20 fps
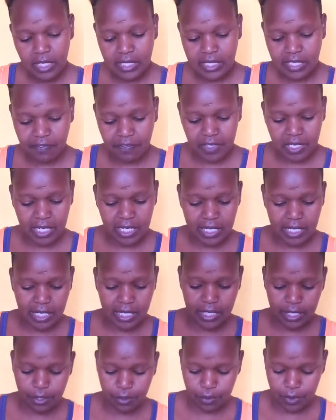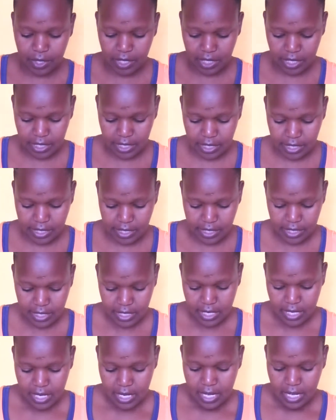Definitely you need
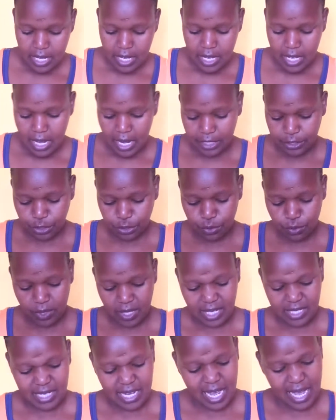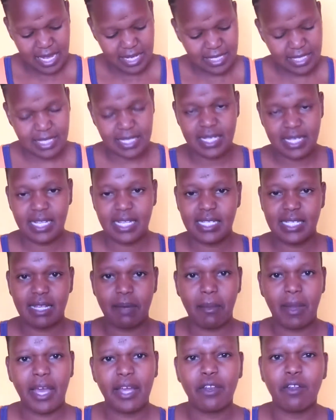a shoe that has
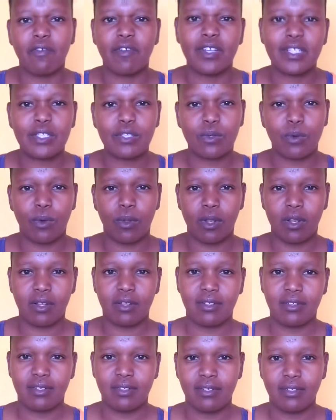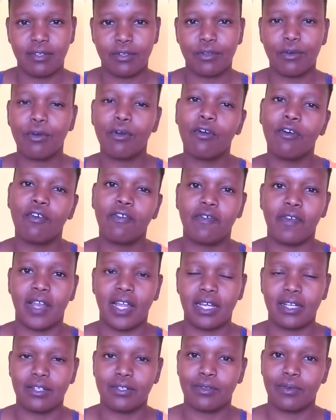some kind of a sole. Don't go
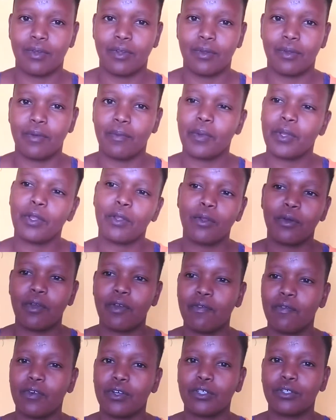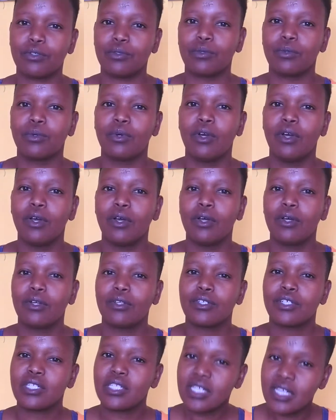flat on. When you're looking for a shoe,
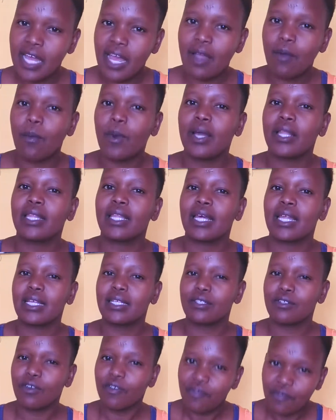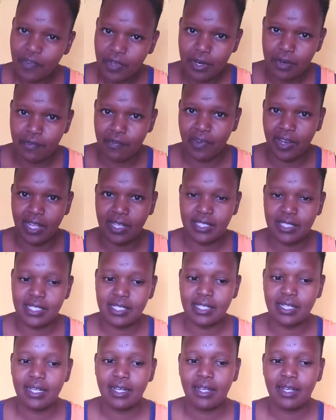just try one that is not very flat.